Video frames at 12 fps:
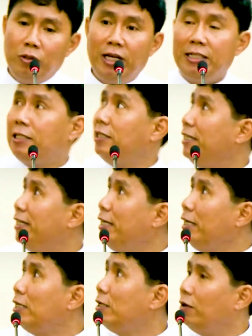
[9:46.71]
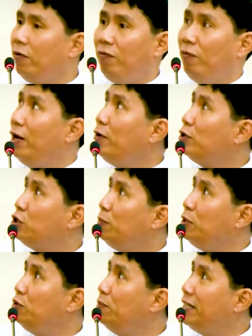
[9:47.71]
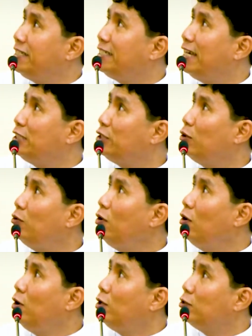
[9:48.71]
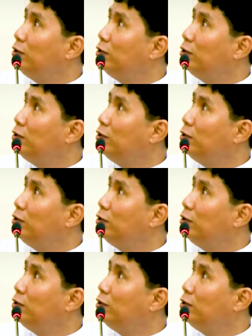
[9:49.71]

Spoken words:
that's the very good specimen sandstone. So